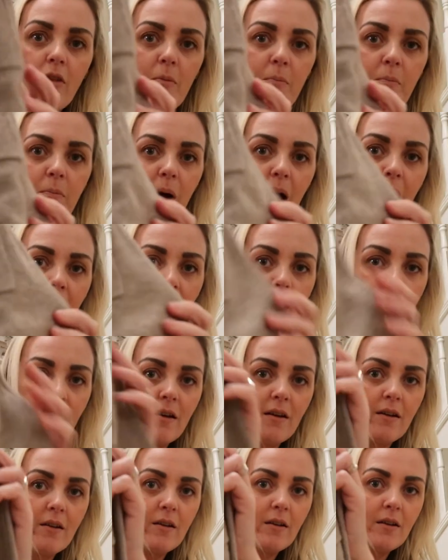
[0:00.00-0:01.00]
the
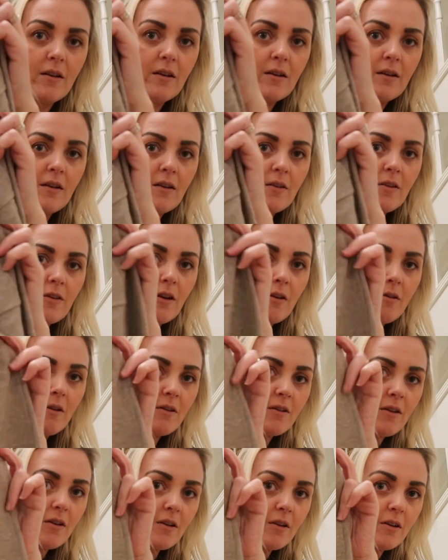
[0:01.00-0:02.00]
back, there
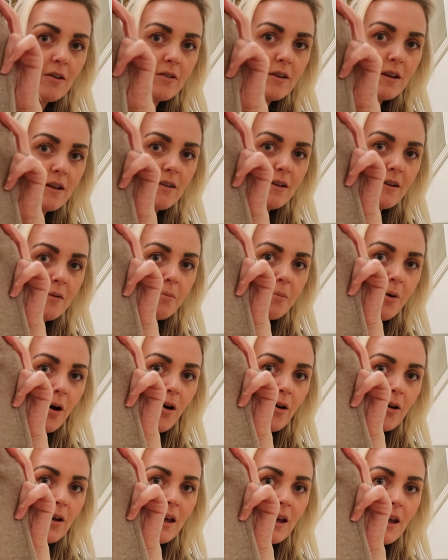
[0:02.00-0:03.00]
is a little knitted
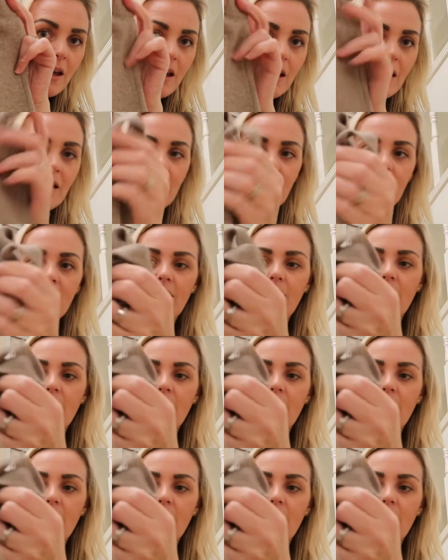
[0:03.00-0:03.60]
pocket.